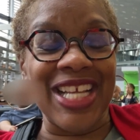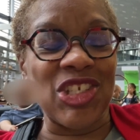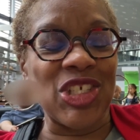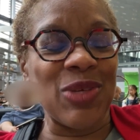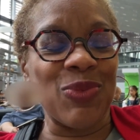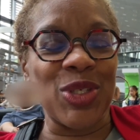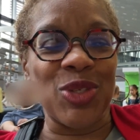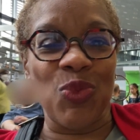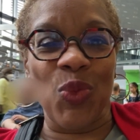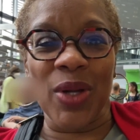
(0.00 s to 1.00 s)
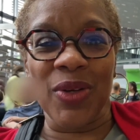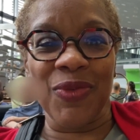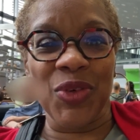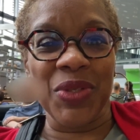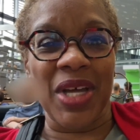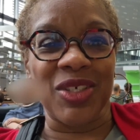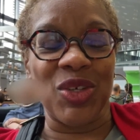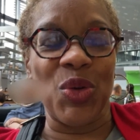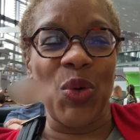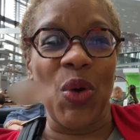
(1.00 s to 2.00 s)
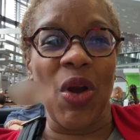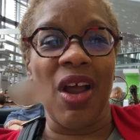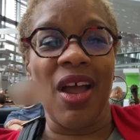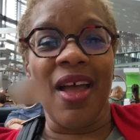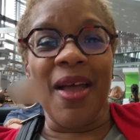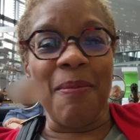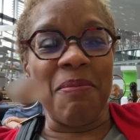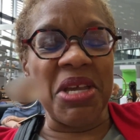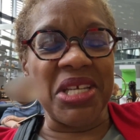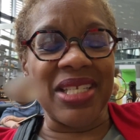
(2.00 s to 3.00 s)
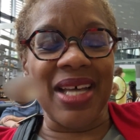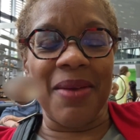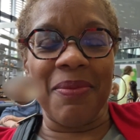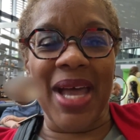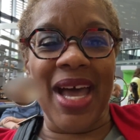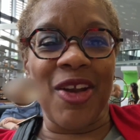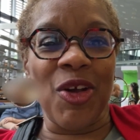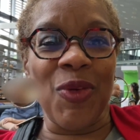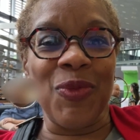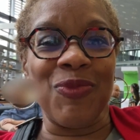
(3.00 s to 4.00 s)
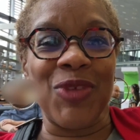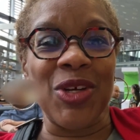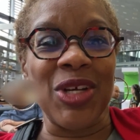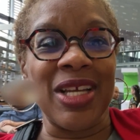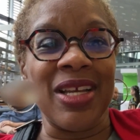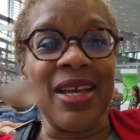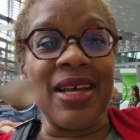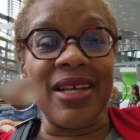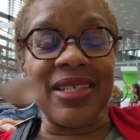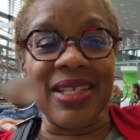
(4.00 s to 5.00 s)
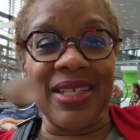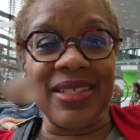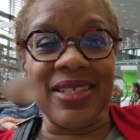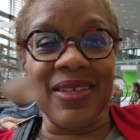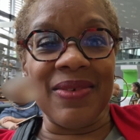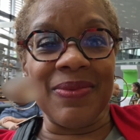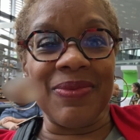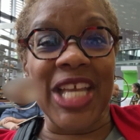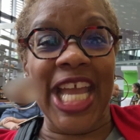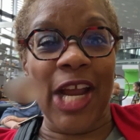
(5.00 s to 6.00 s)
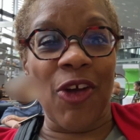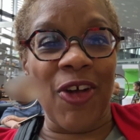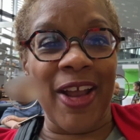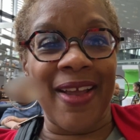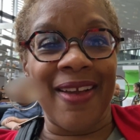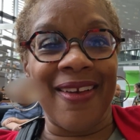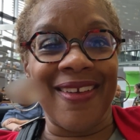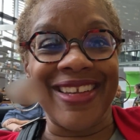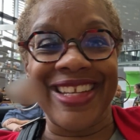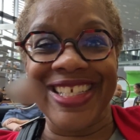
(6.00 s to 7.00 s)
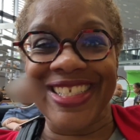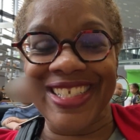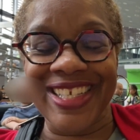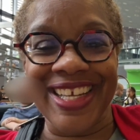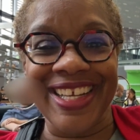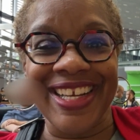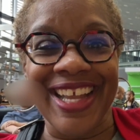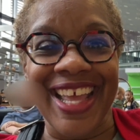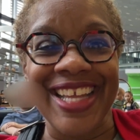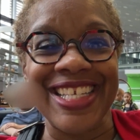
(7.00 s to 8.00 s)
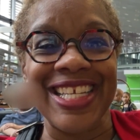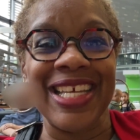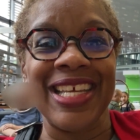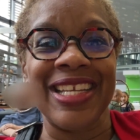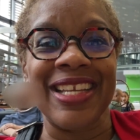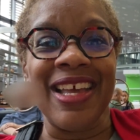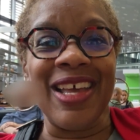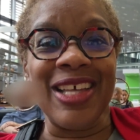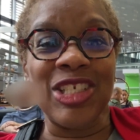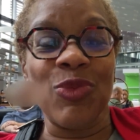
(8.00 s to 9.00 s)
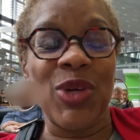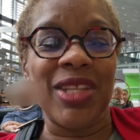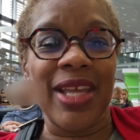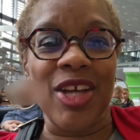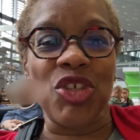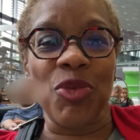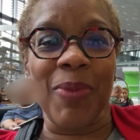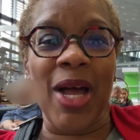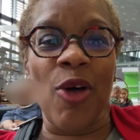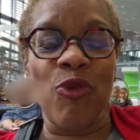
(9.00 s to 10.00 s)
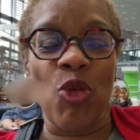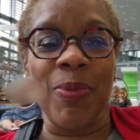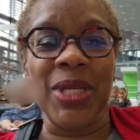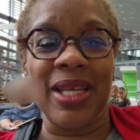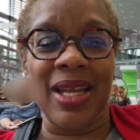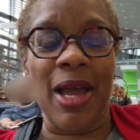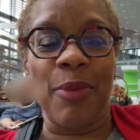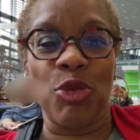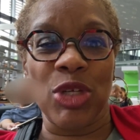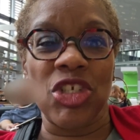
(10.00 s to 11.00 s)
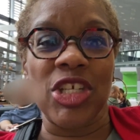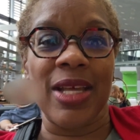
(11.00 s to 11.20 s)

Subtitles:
she was wonderful. Dr. Nora, bedside manner, very attentive, caring, listening, and she went the extra mile for me, and I appreciate